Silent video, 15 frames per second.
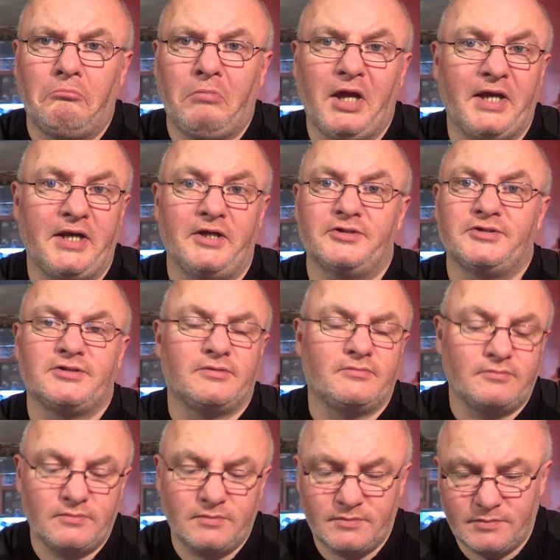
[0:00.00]
hideous,
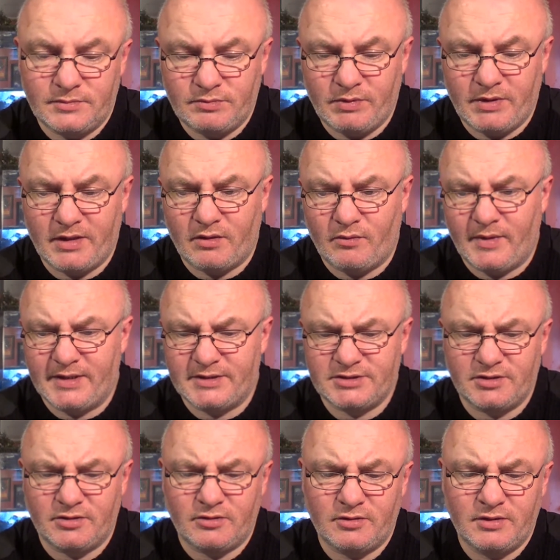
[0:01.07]
put it that way.
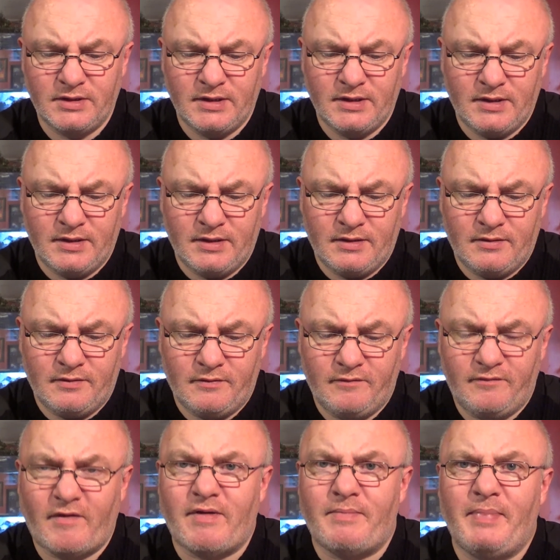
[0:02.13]
So
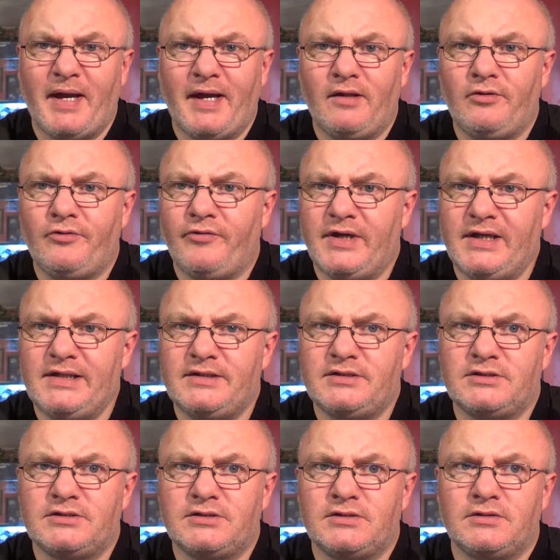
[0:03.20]
very pale
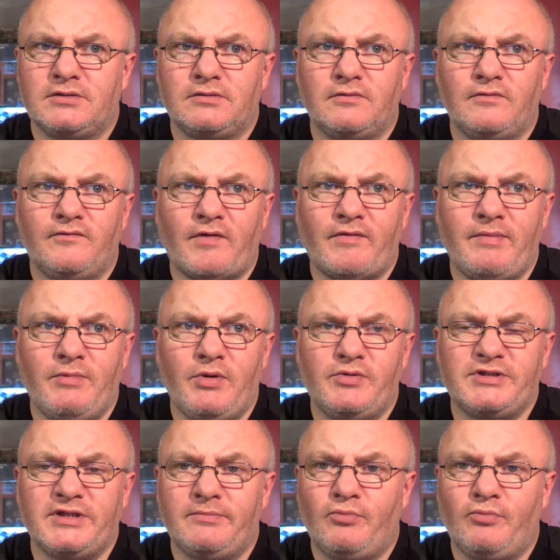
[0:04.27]
greens, very muted